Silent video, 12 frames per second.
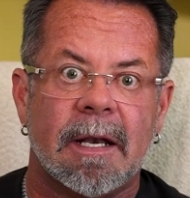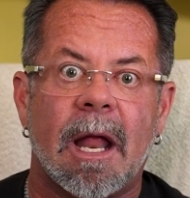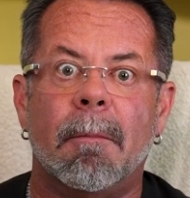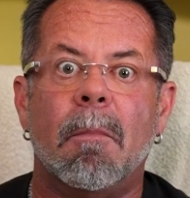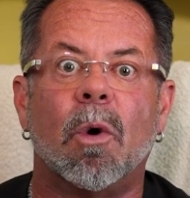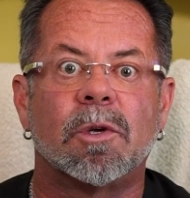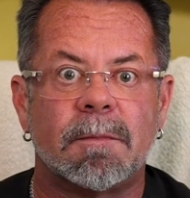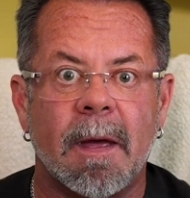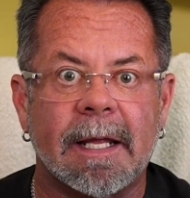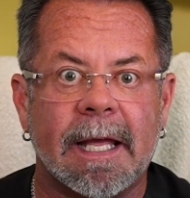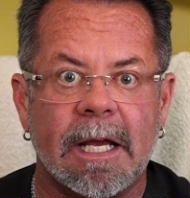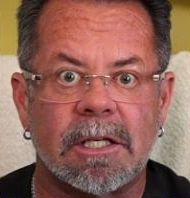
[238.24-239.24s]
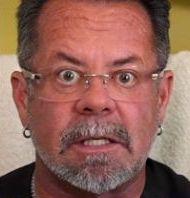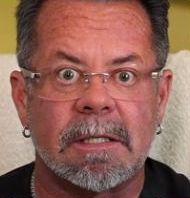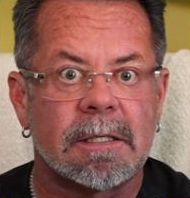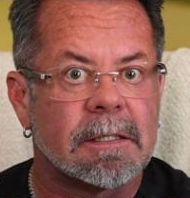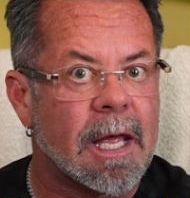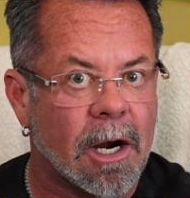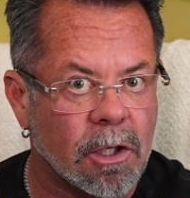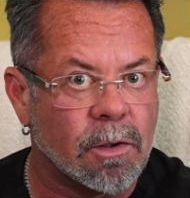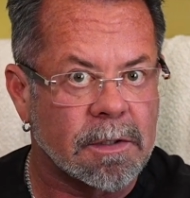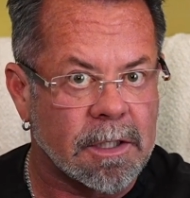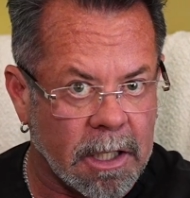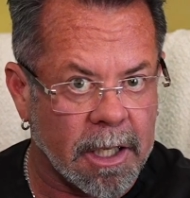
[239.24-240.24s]
Now, most medications that are
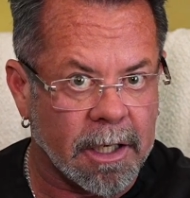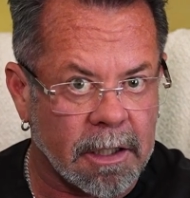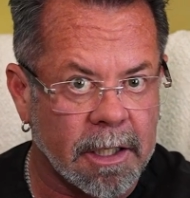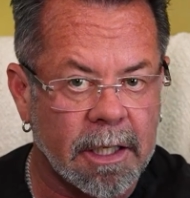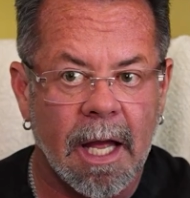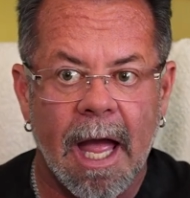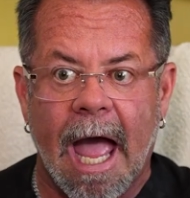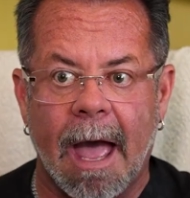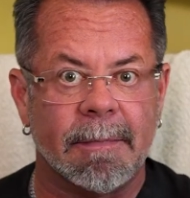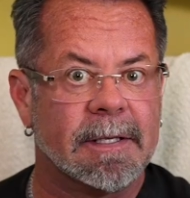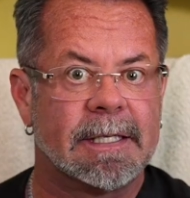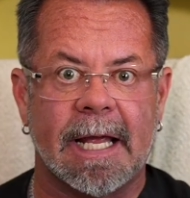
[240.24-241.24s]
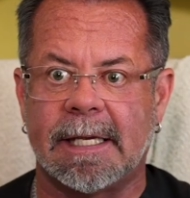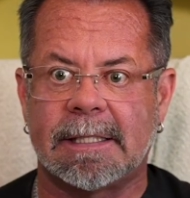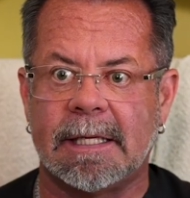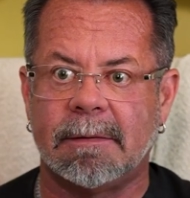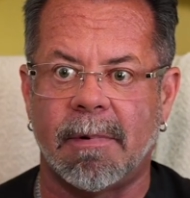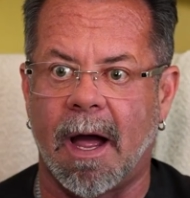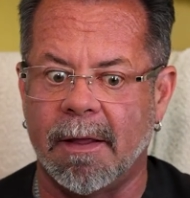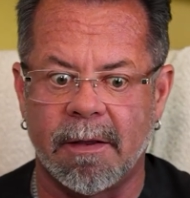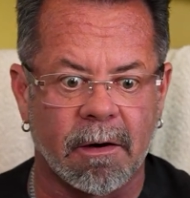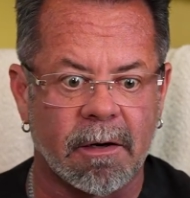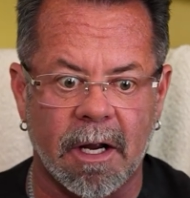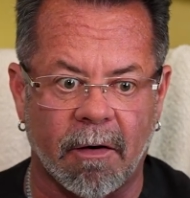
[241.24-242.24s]
used clinically have been tested by
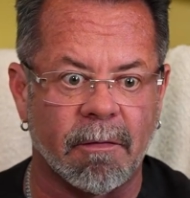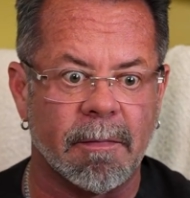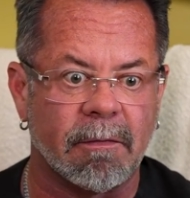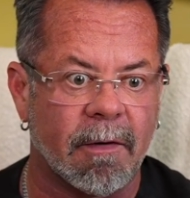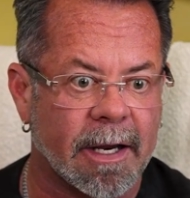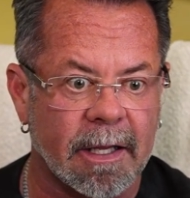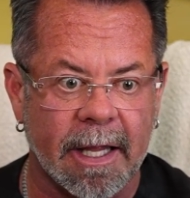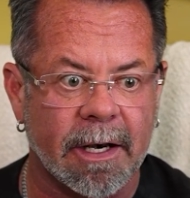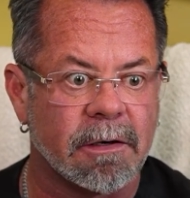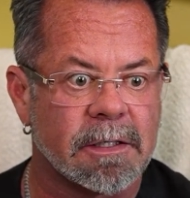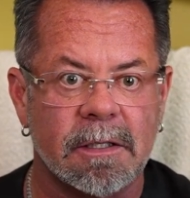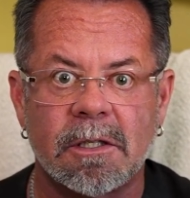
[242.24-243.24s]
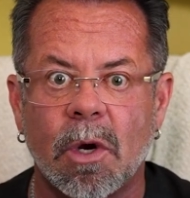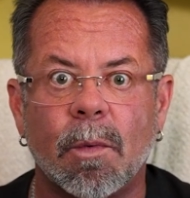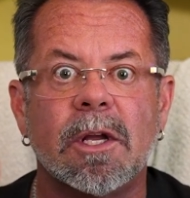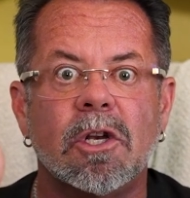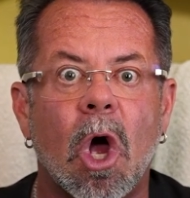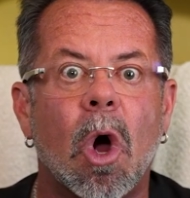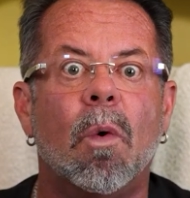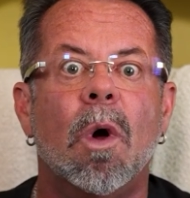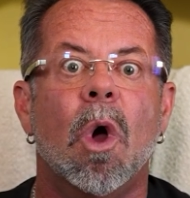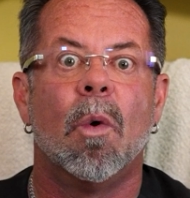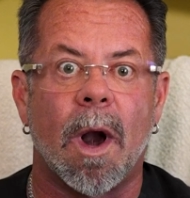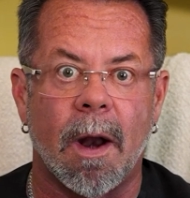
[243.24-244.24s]
their government regulators. And so we know
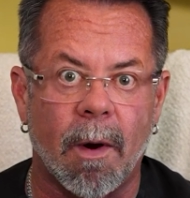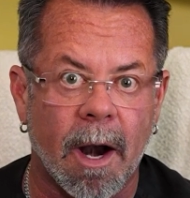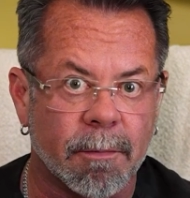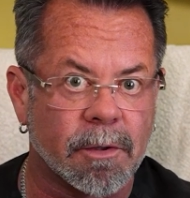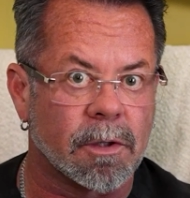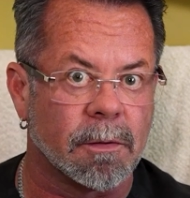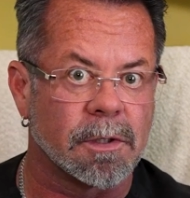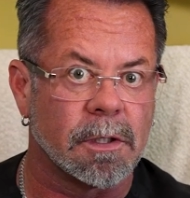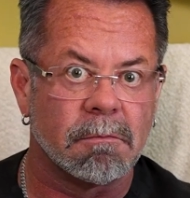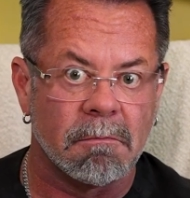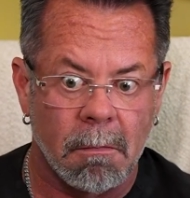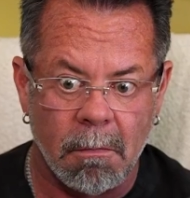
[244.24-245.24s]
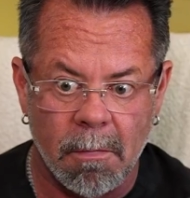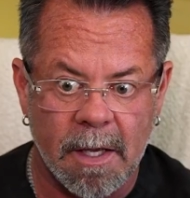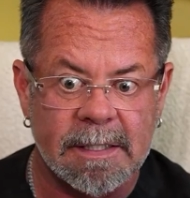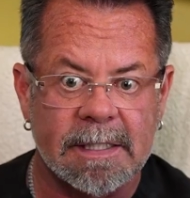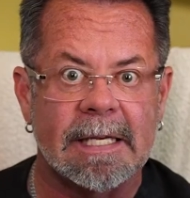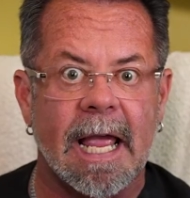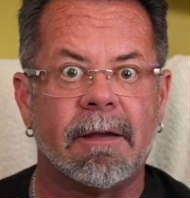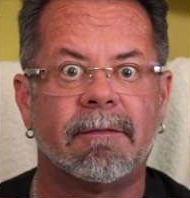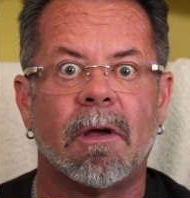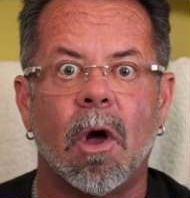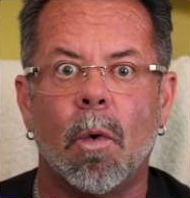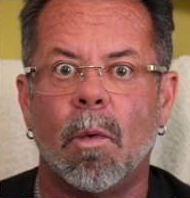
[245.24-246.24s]
when I write a prescription, it's
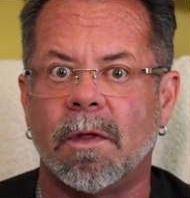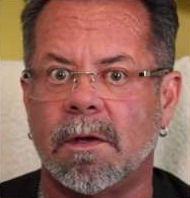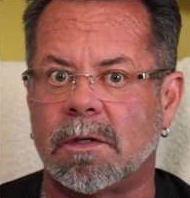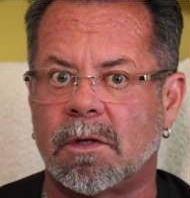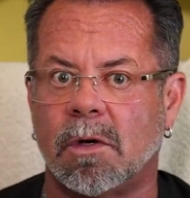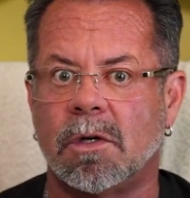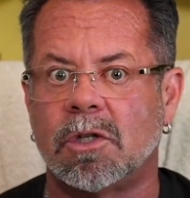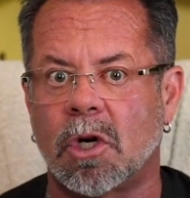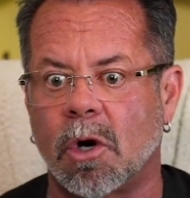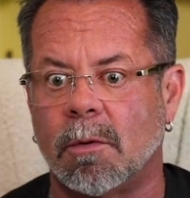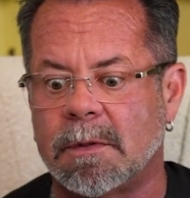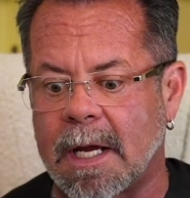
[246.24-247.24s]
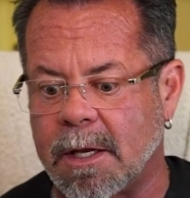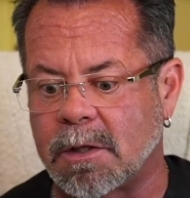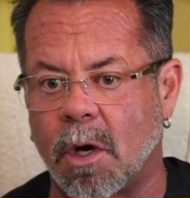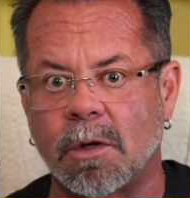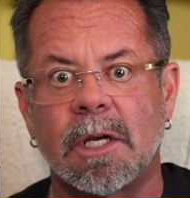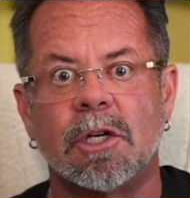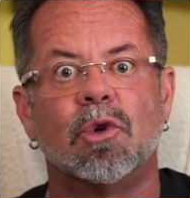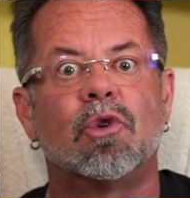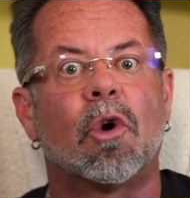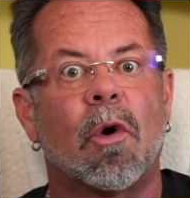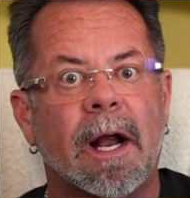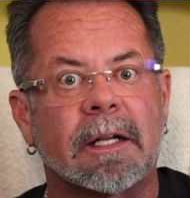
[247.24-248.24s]
safe within certain terms, as long as I do
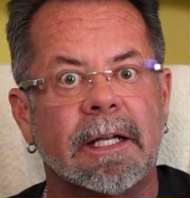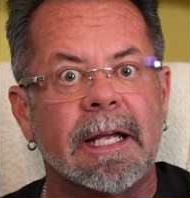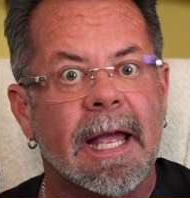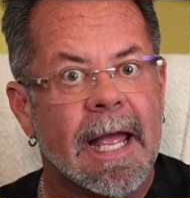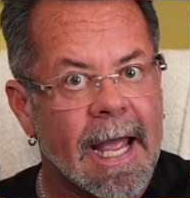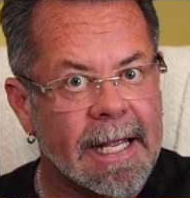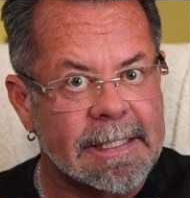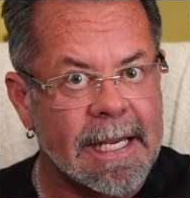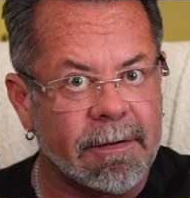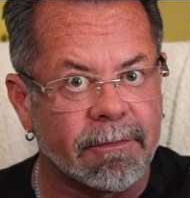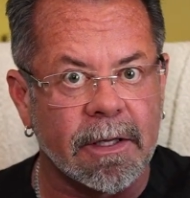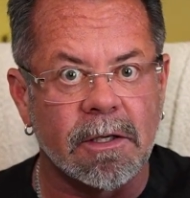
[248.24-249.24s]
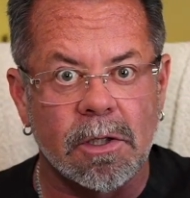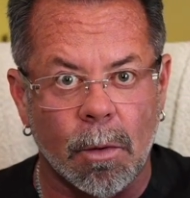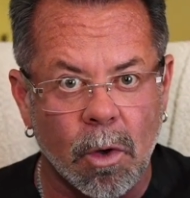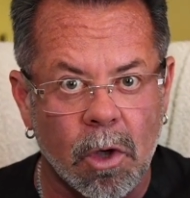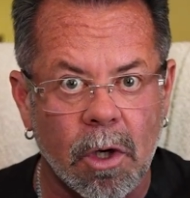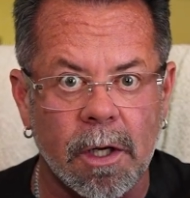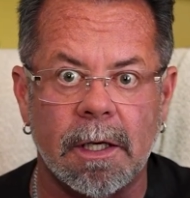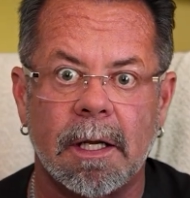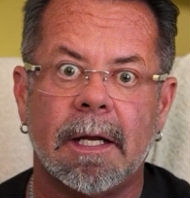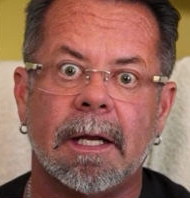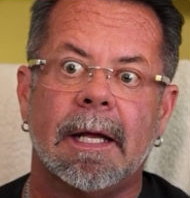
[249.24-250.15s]
correctly and safely. So we're good.